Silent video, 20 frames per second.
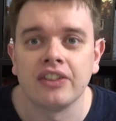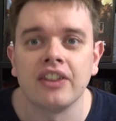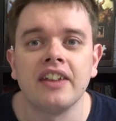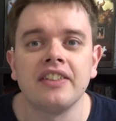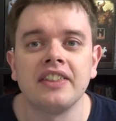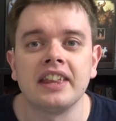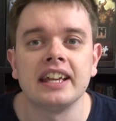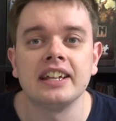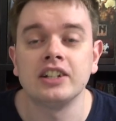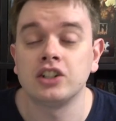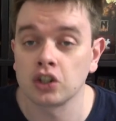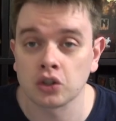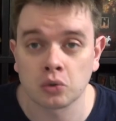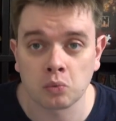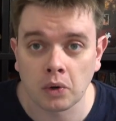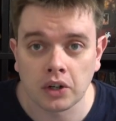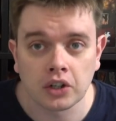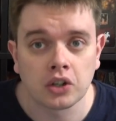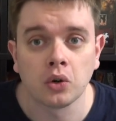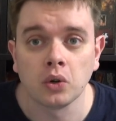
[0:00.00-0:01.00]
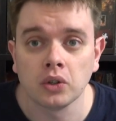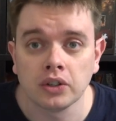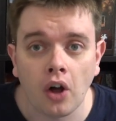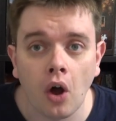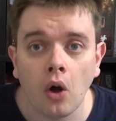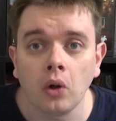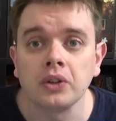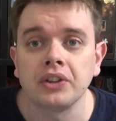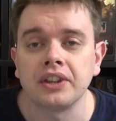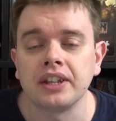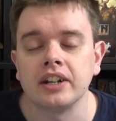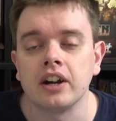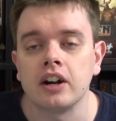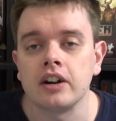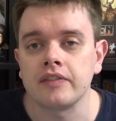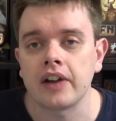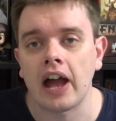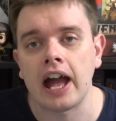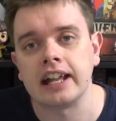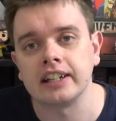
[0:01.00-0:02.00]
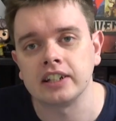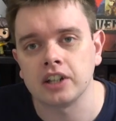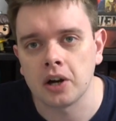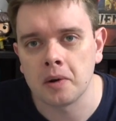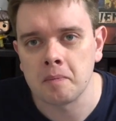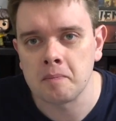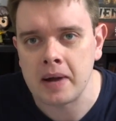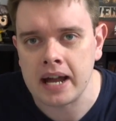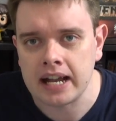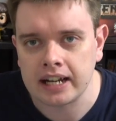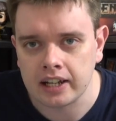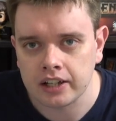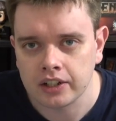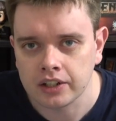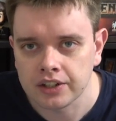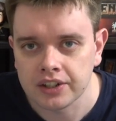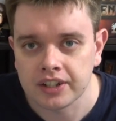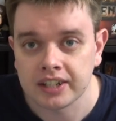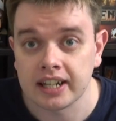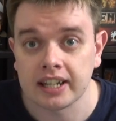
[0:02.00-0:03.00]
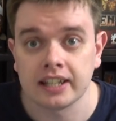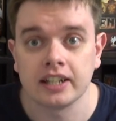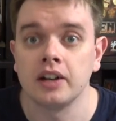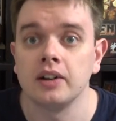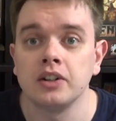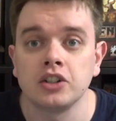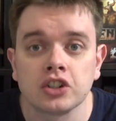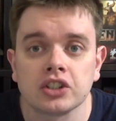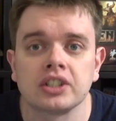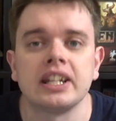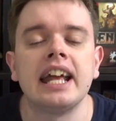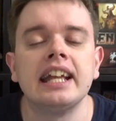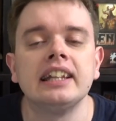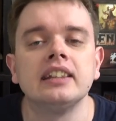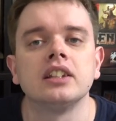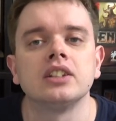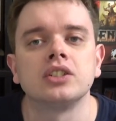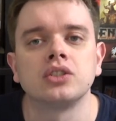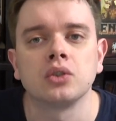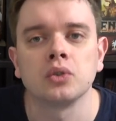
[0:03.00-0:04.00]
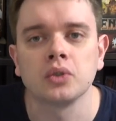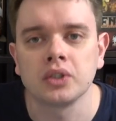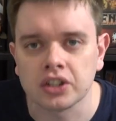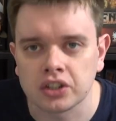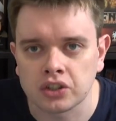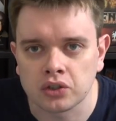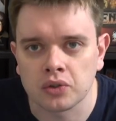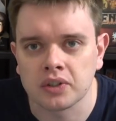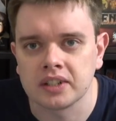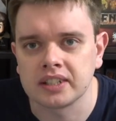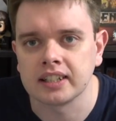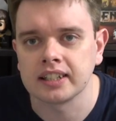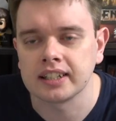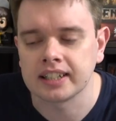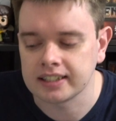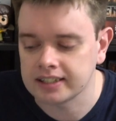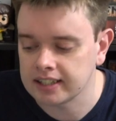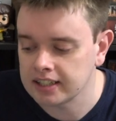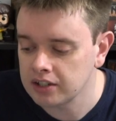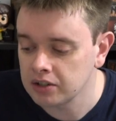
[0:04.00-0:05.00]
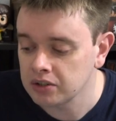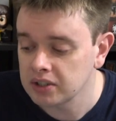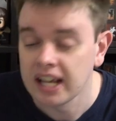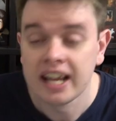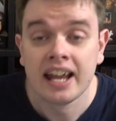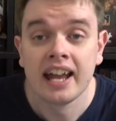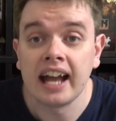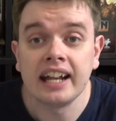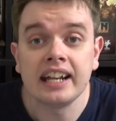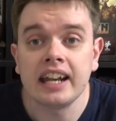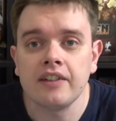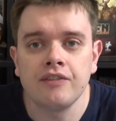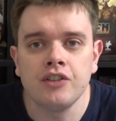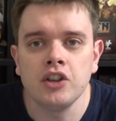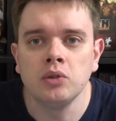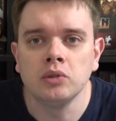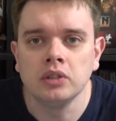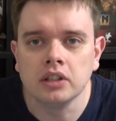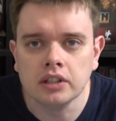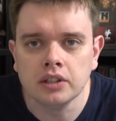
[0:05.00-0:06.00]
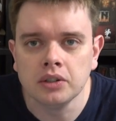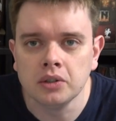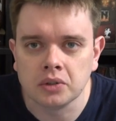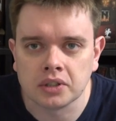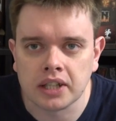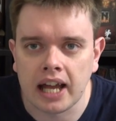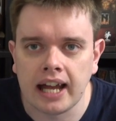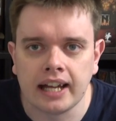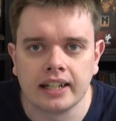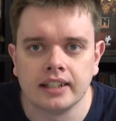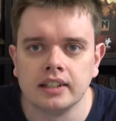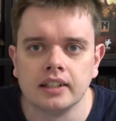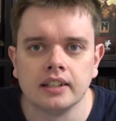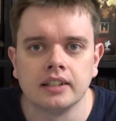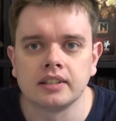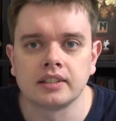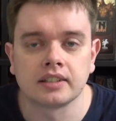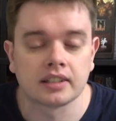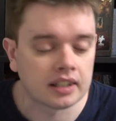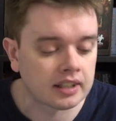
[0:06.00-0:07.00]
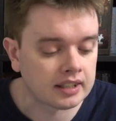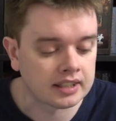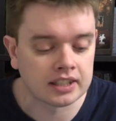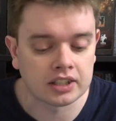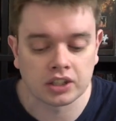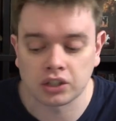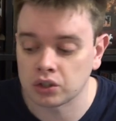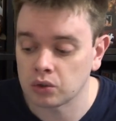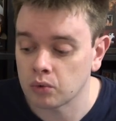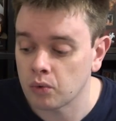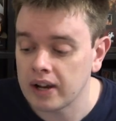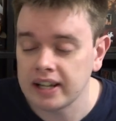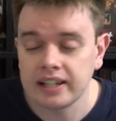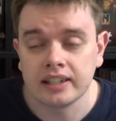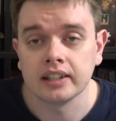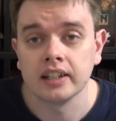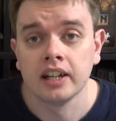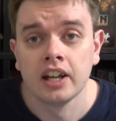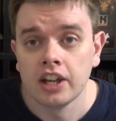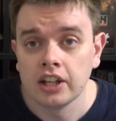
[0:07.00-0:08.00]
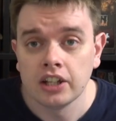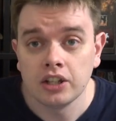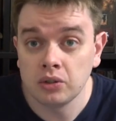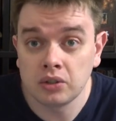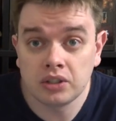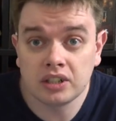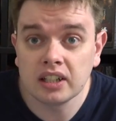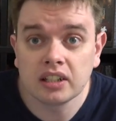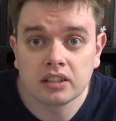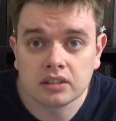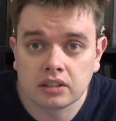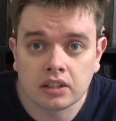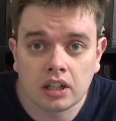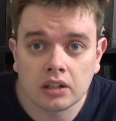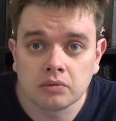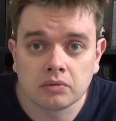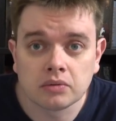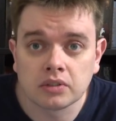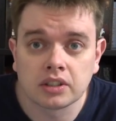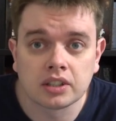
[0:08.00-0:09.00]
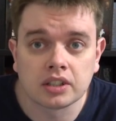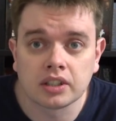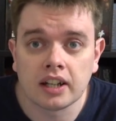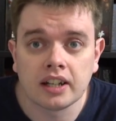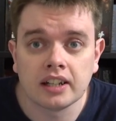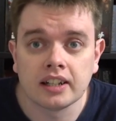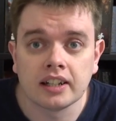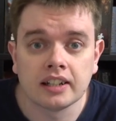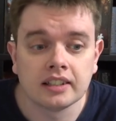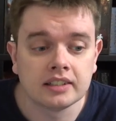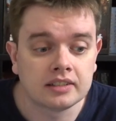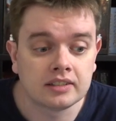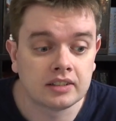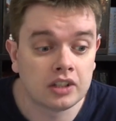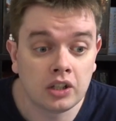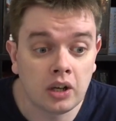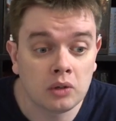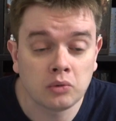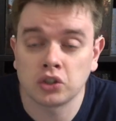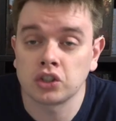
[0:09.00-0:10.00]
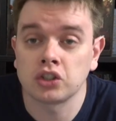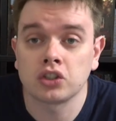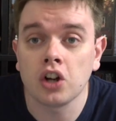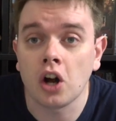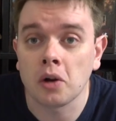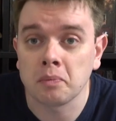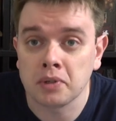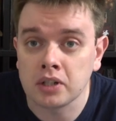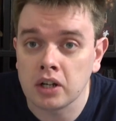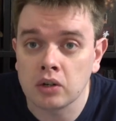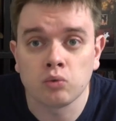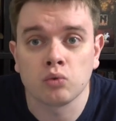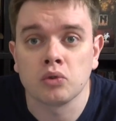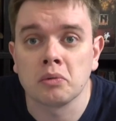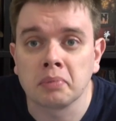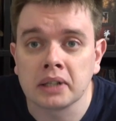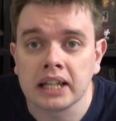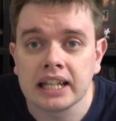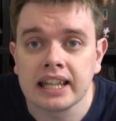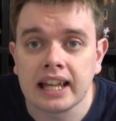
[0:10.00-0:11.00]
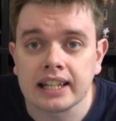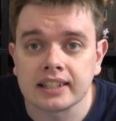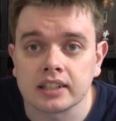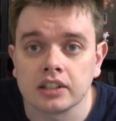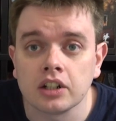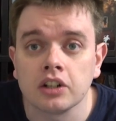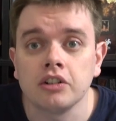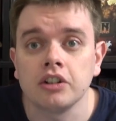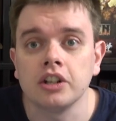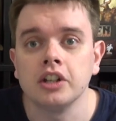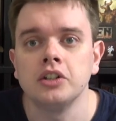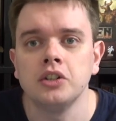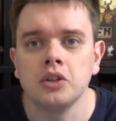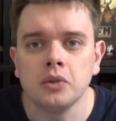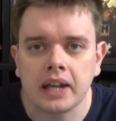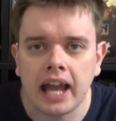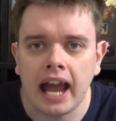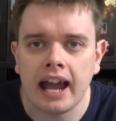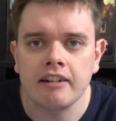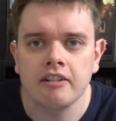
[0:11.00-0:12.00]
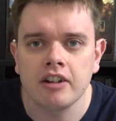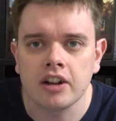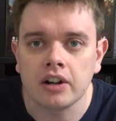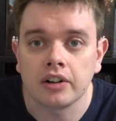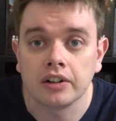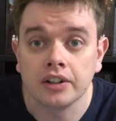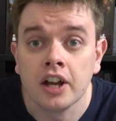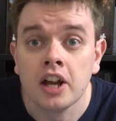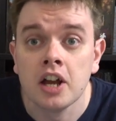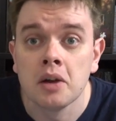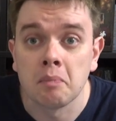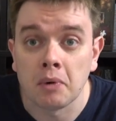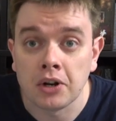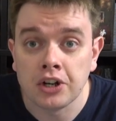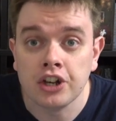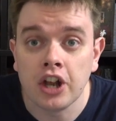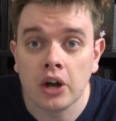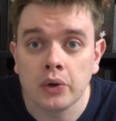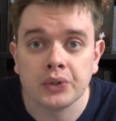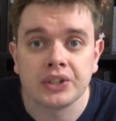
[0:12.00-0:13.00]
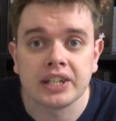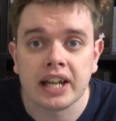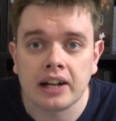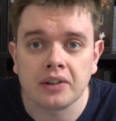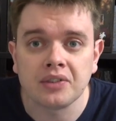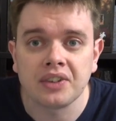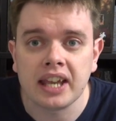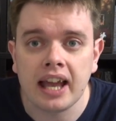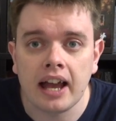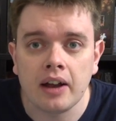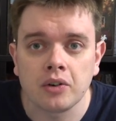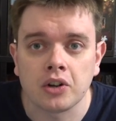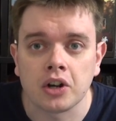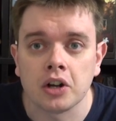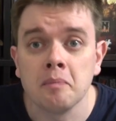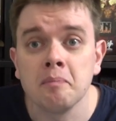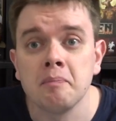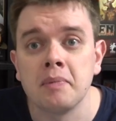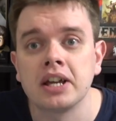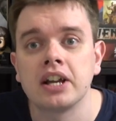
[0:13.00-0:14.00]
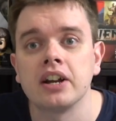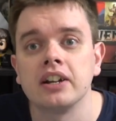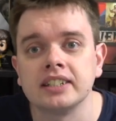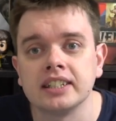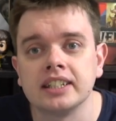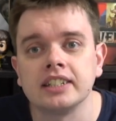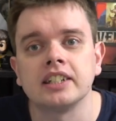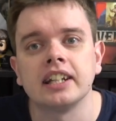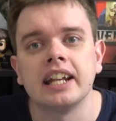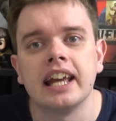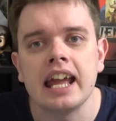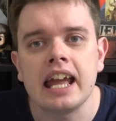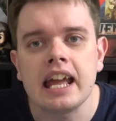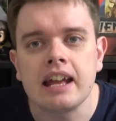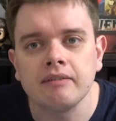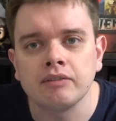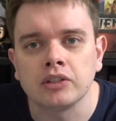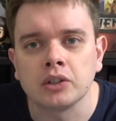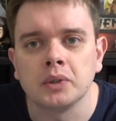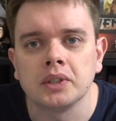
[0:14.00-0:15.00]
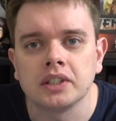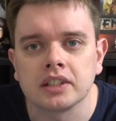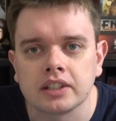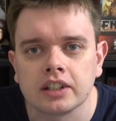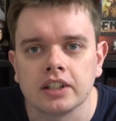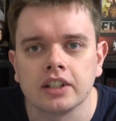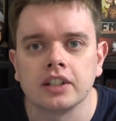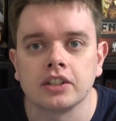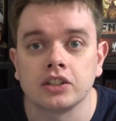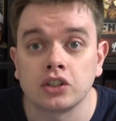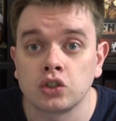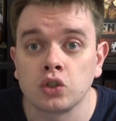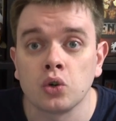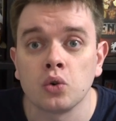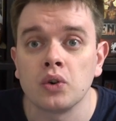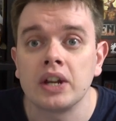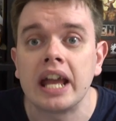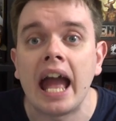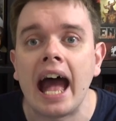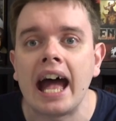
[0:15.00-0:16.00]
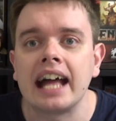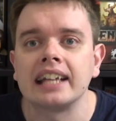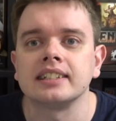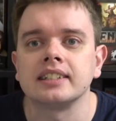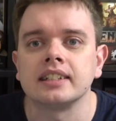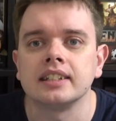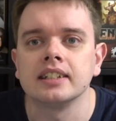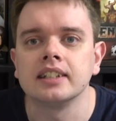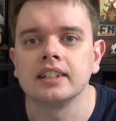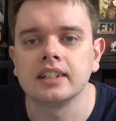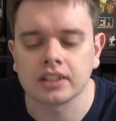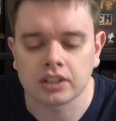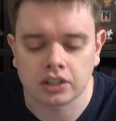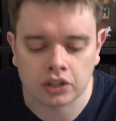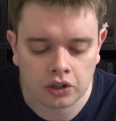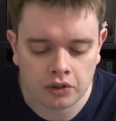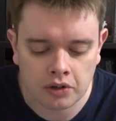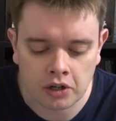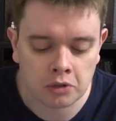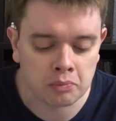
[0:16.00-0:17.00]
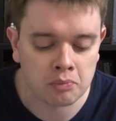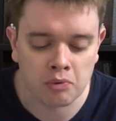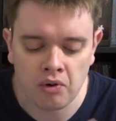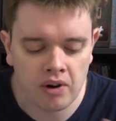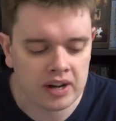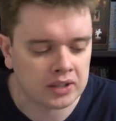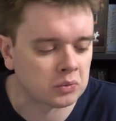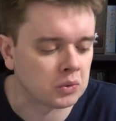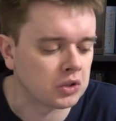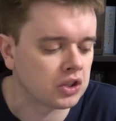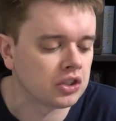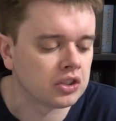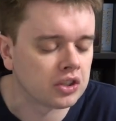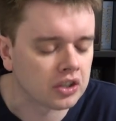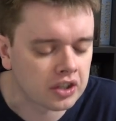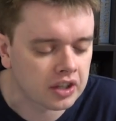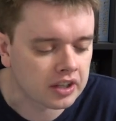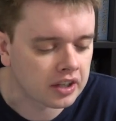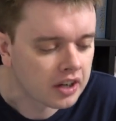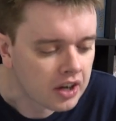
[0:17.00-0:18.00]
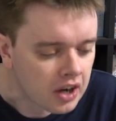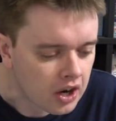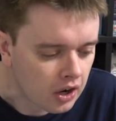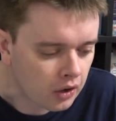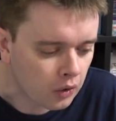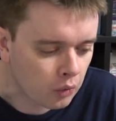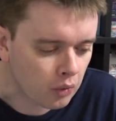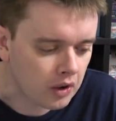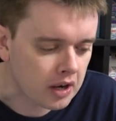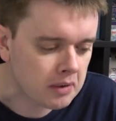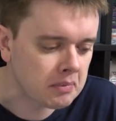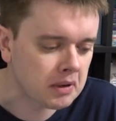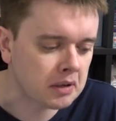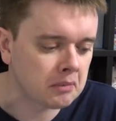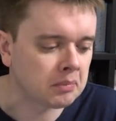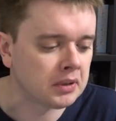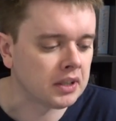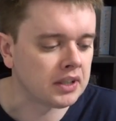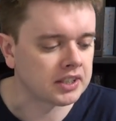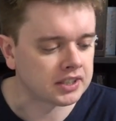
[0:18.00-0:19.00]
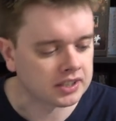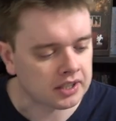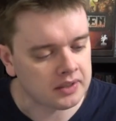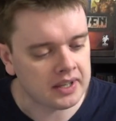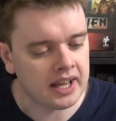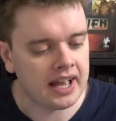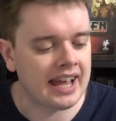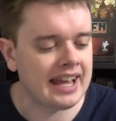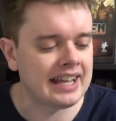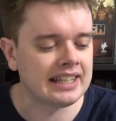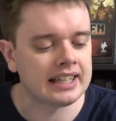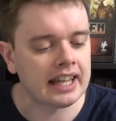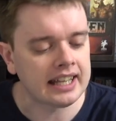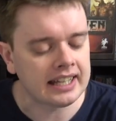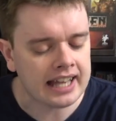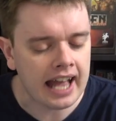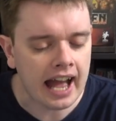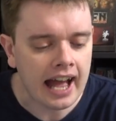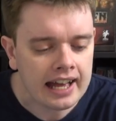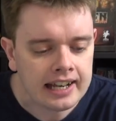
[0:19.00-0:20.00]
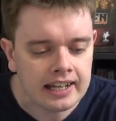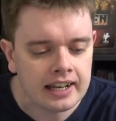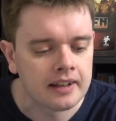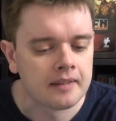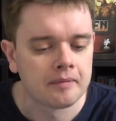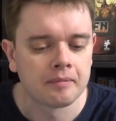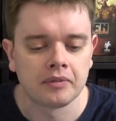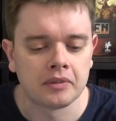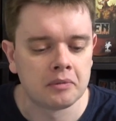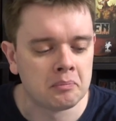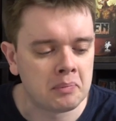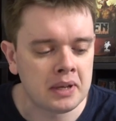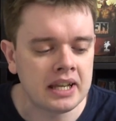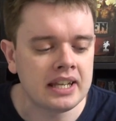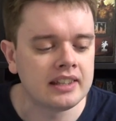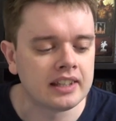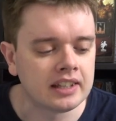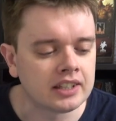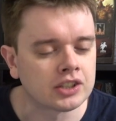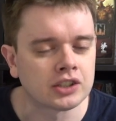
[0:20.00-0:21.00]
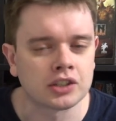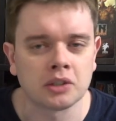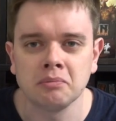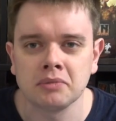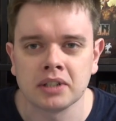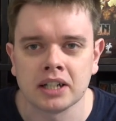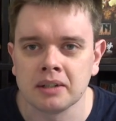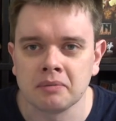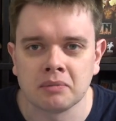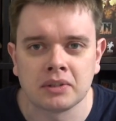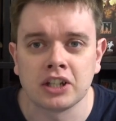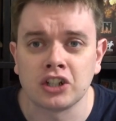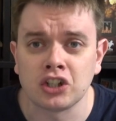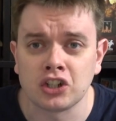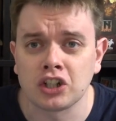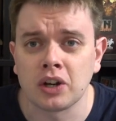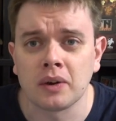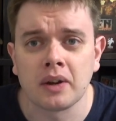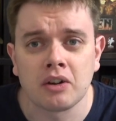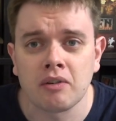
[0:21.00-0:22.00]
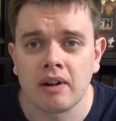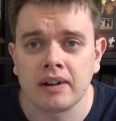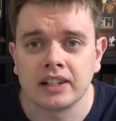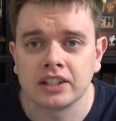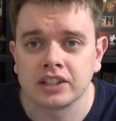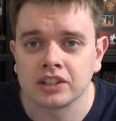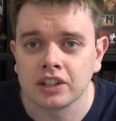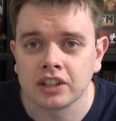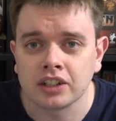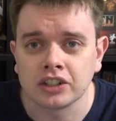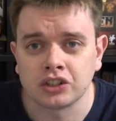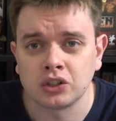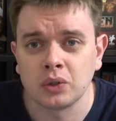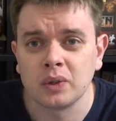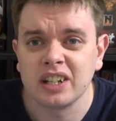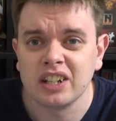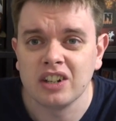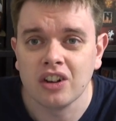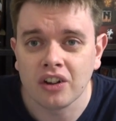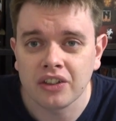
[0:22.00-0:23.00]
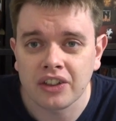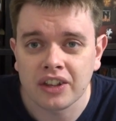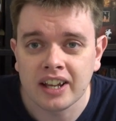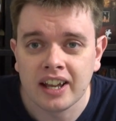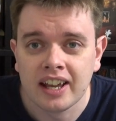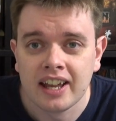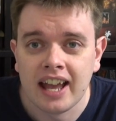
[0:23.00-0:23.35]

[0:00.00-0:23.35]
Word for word: that they just want to call the whole thing off and come back another day. You know, it doesn't end the story, the story still continues. And if you lose and sides surrender, you still don't uh, you don't stop, you don't replay that scenario. You carry on, but note down the outcome because it's going to influence the story as the scenarios progress, which is another great big plus. So yeah, it, it can be that sometimes they're just going around in circles doing nothing